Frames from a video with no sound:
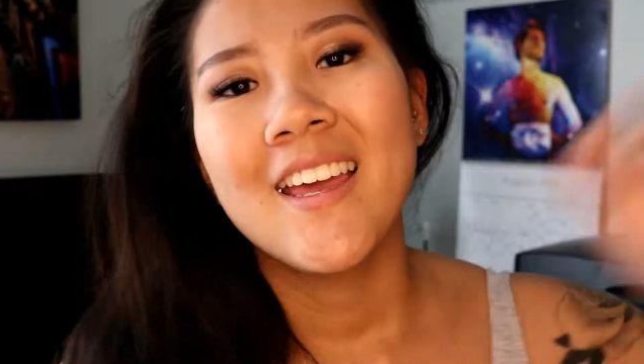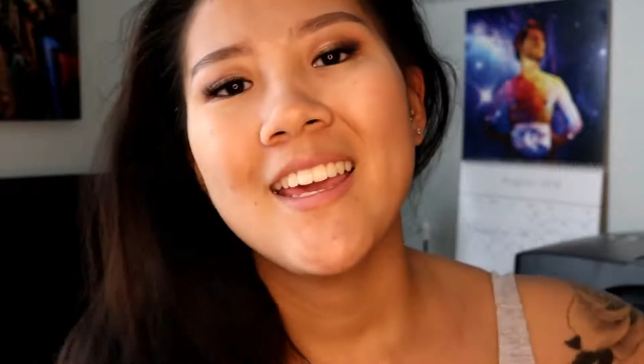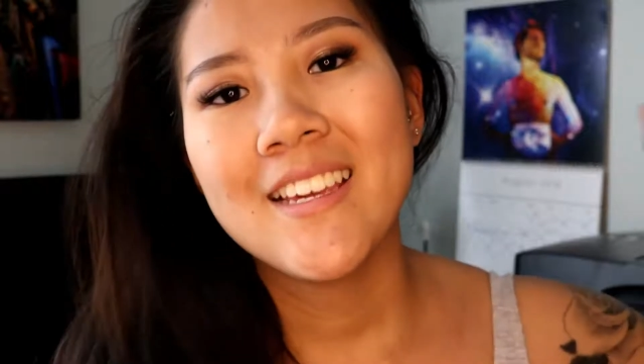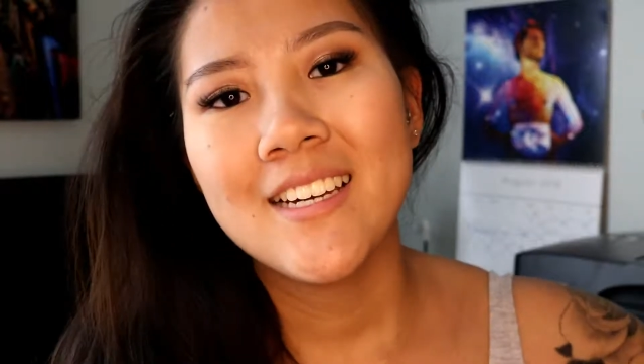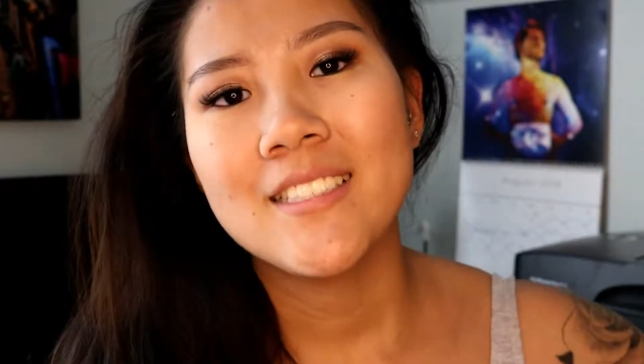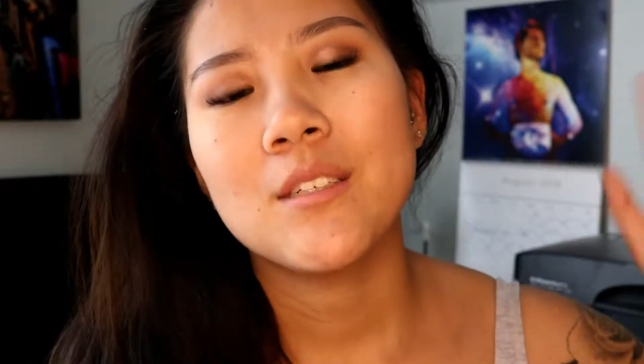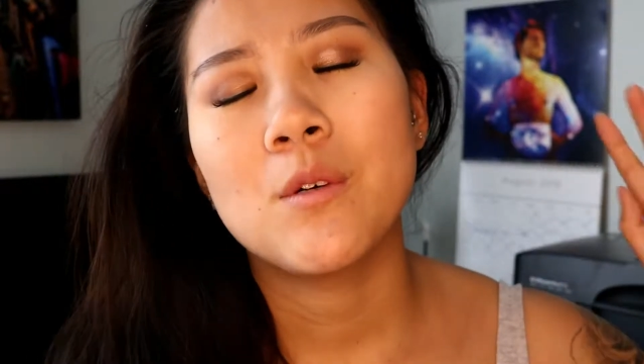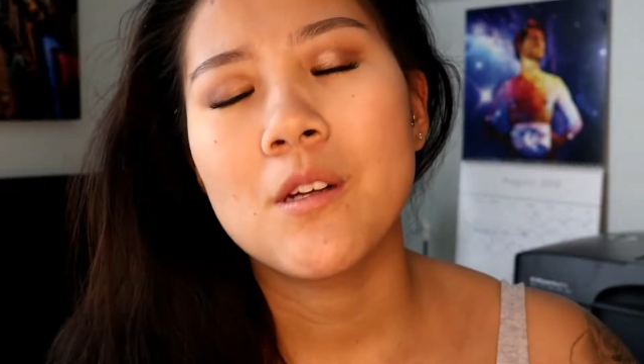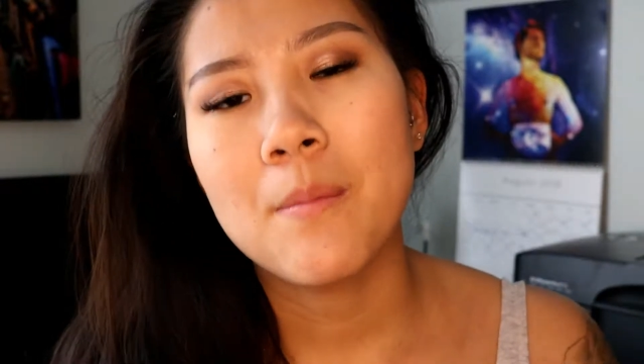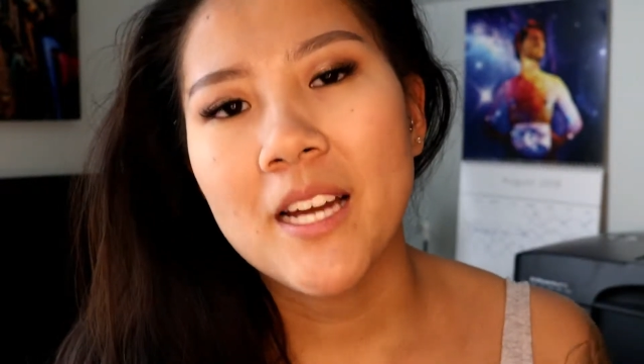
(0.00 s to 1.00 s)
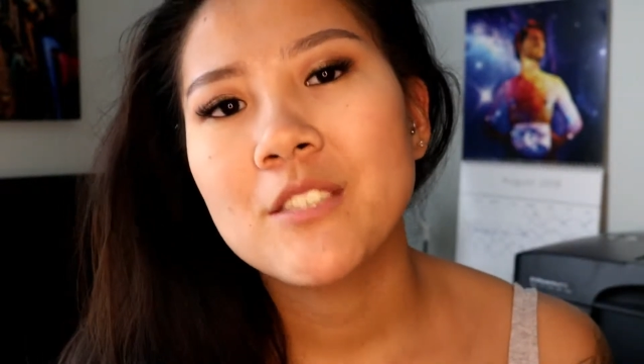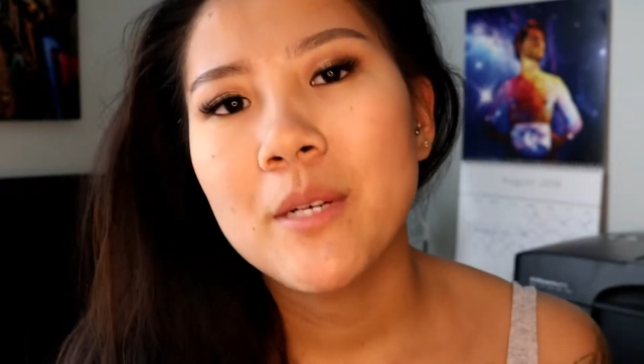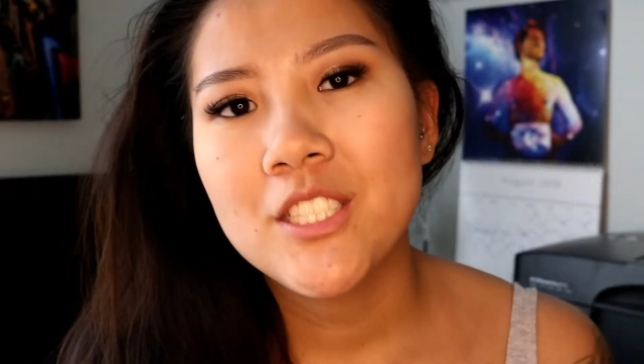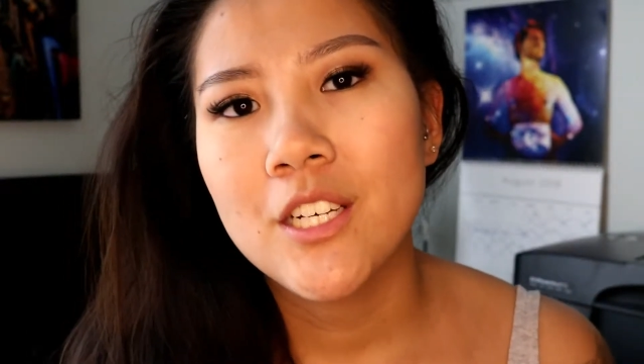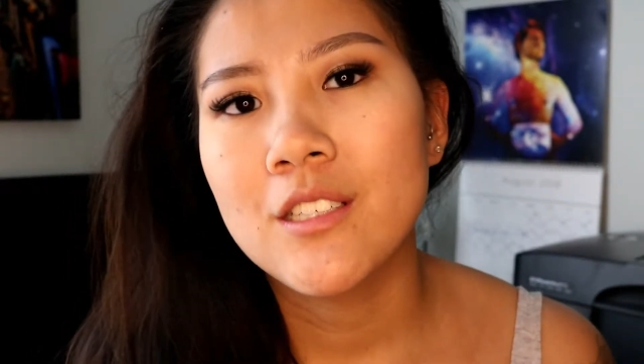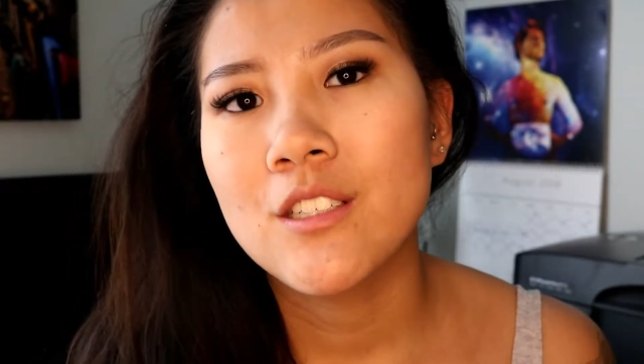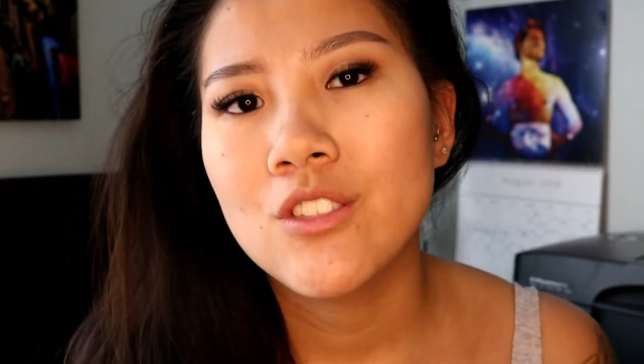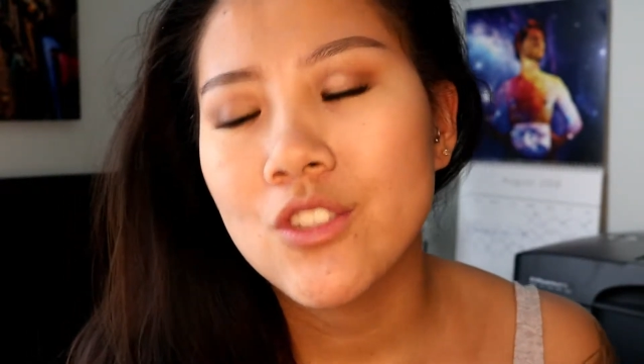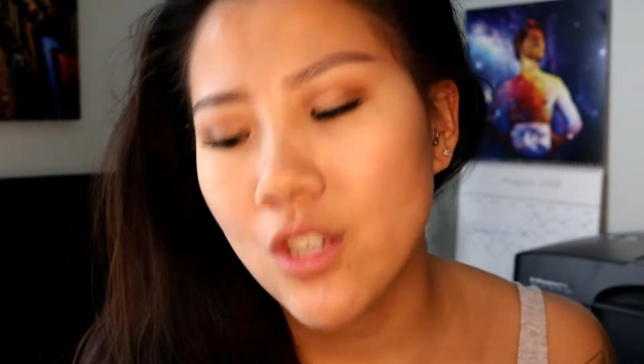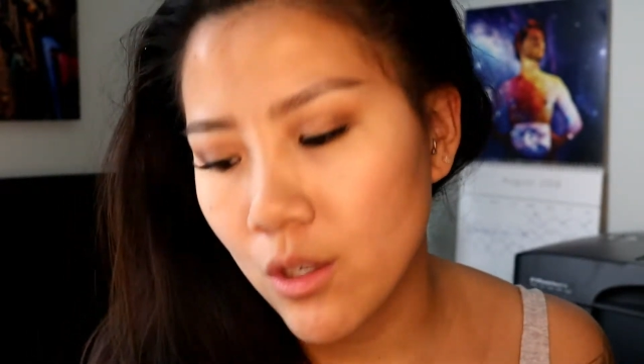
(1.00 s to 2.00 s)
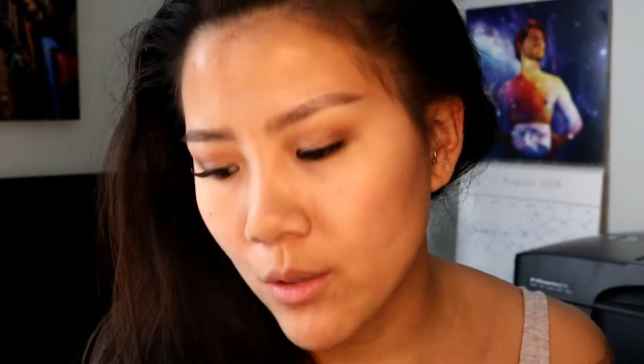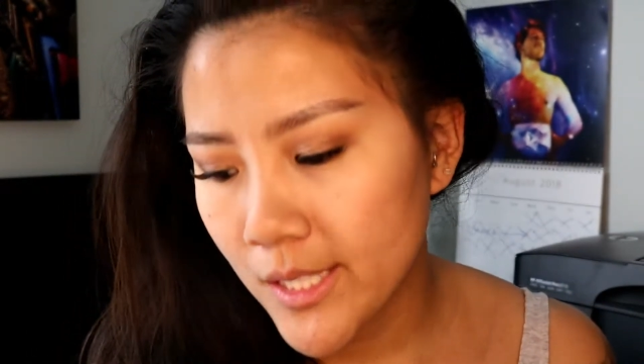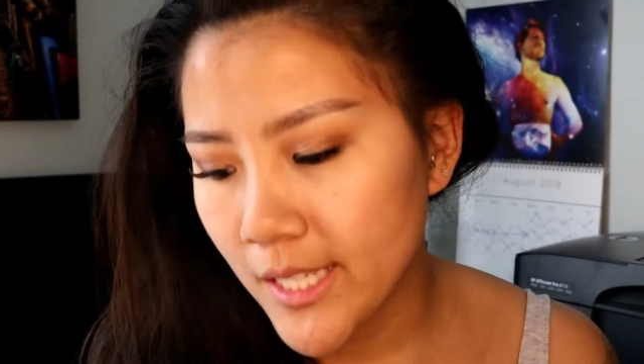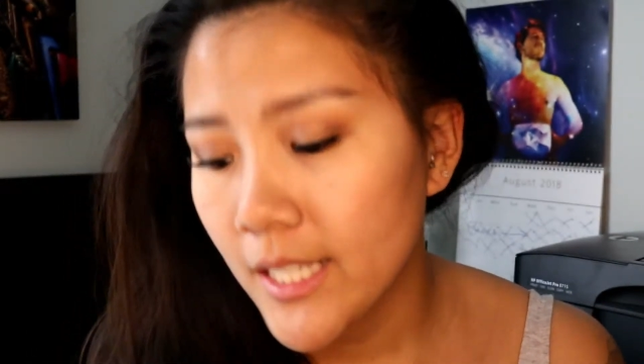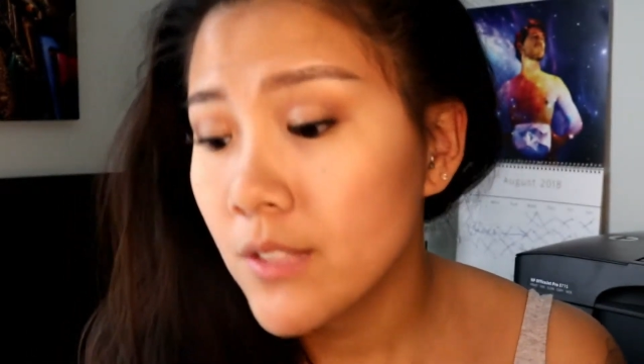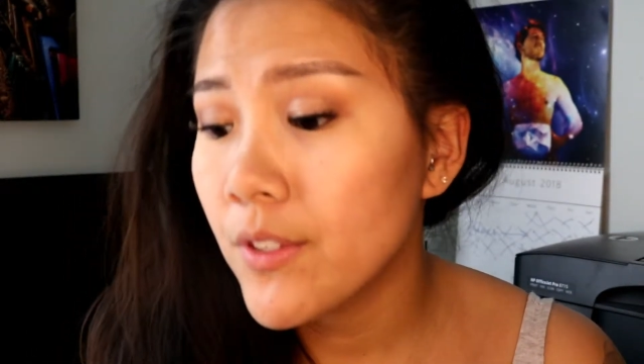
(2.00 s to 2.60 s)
Hey guys, and welcome back to my channel. So today's